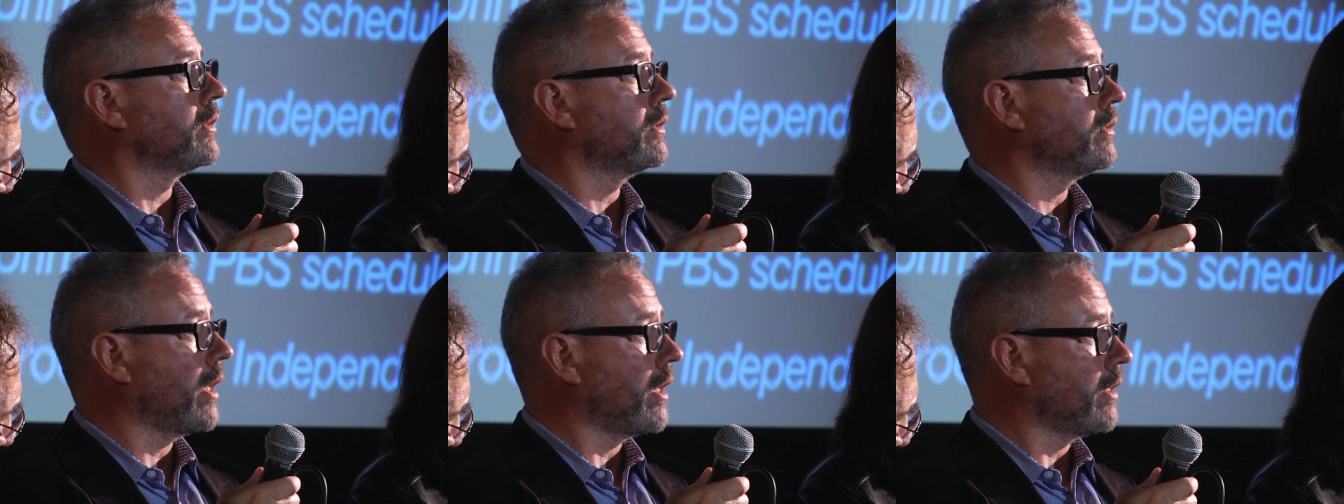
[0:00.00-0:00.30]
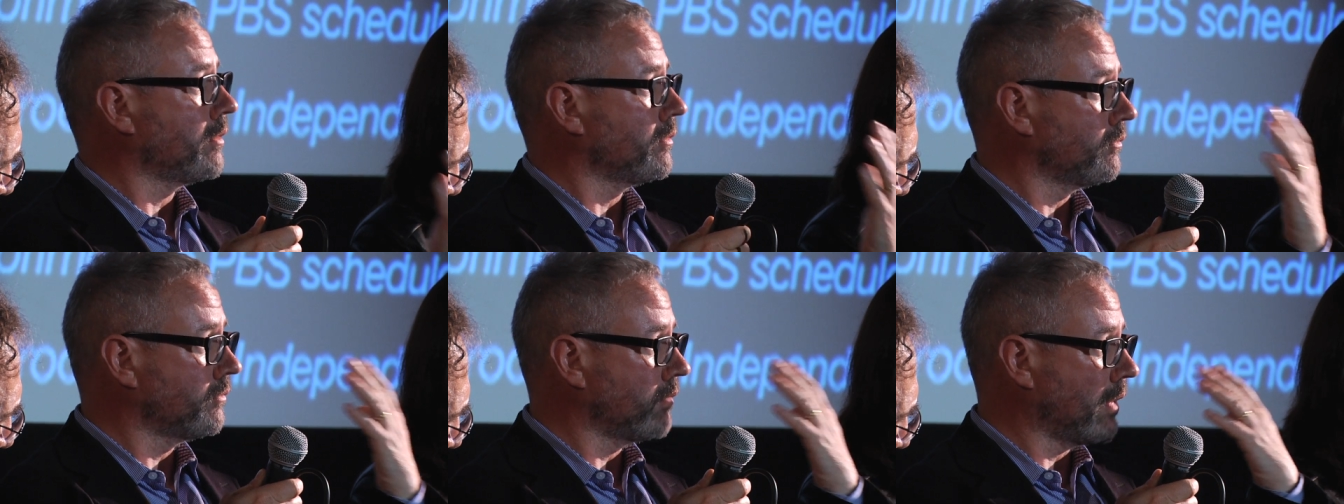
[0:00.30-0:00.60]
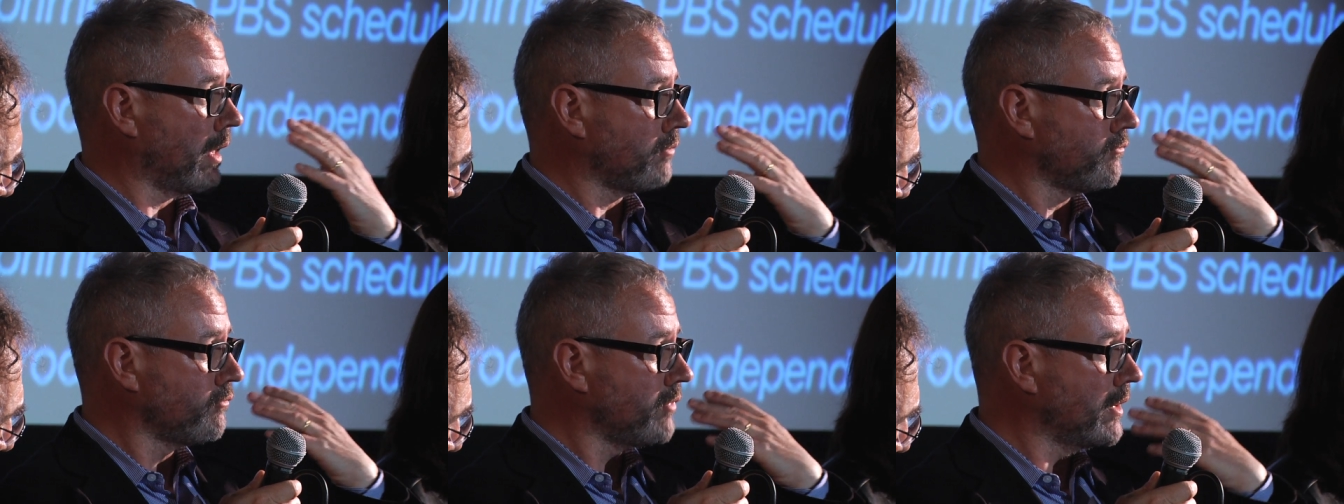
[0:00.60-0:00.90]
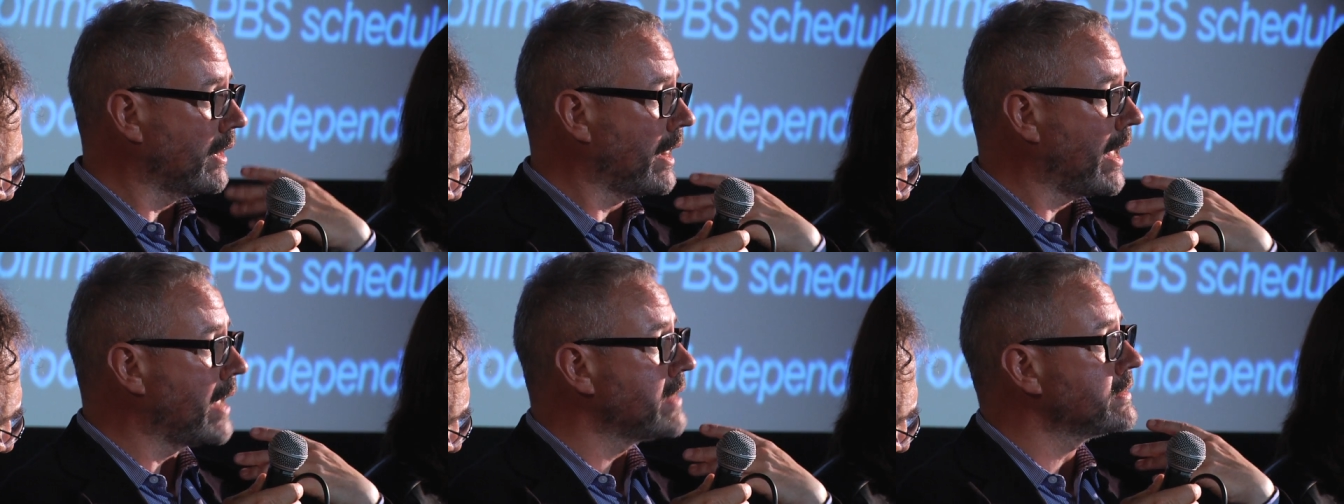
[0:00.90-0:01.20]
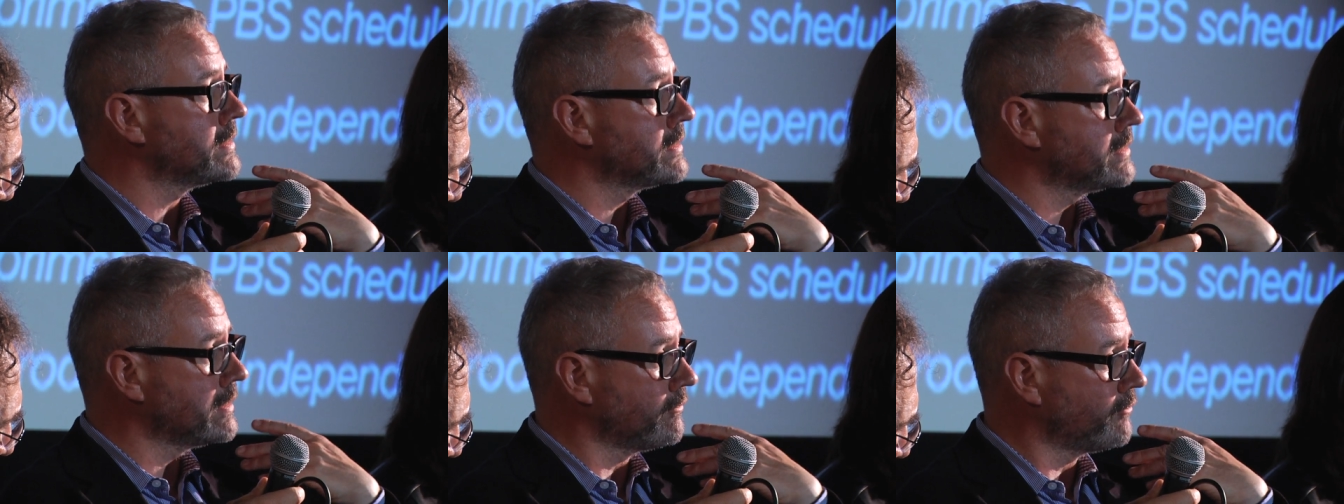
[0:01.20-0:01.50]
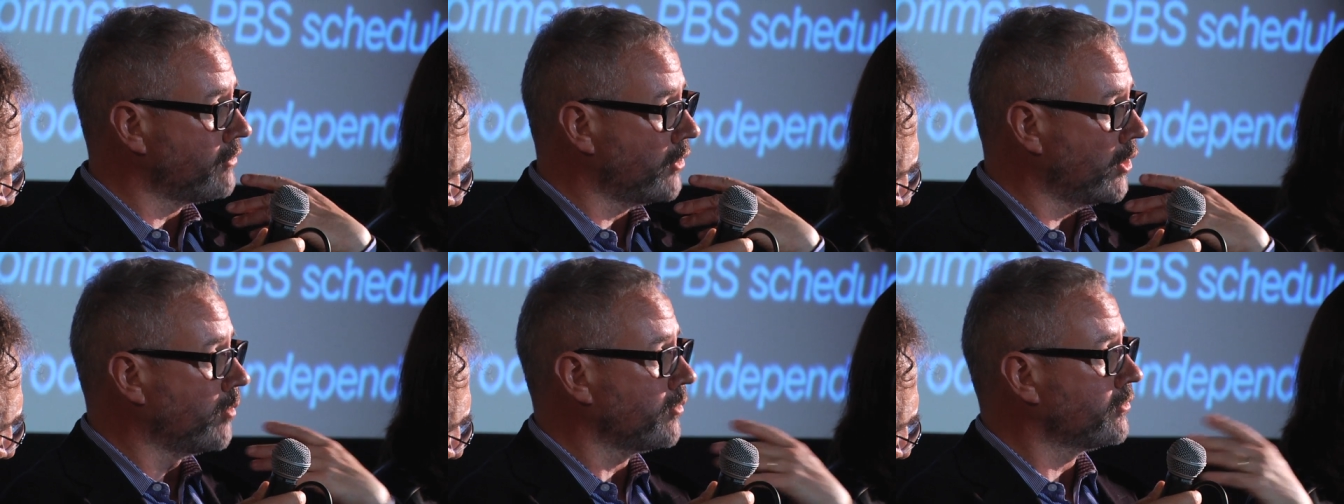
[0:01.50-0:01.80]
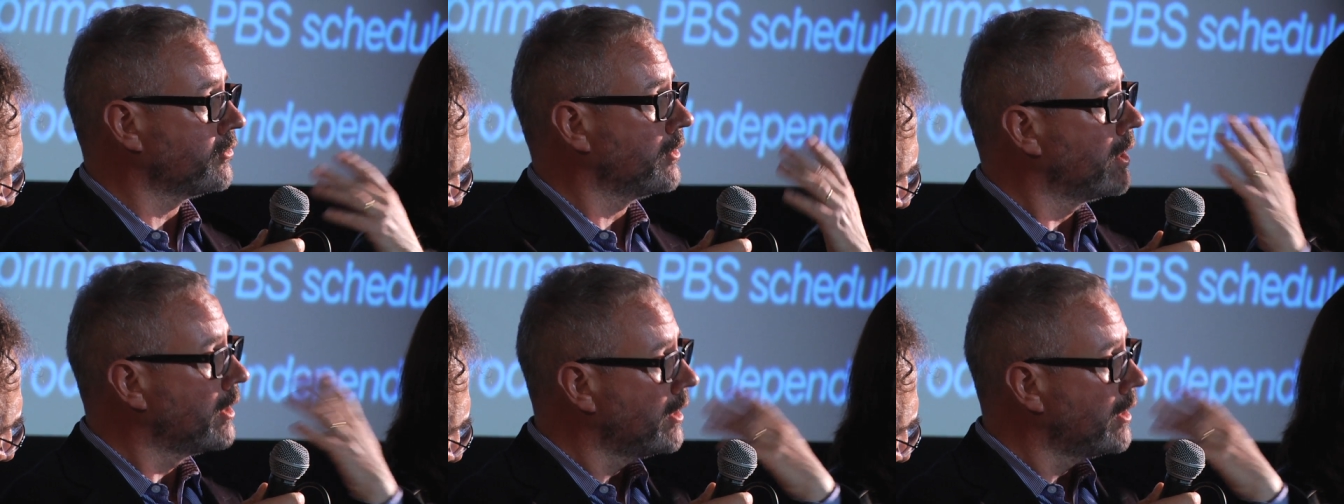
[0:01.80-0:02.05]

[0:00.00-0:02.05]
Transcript: and, and relicensing films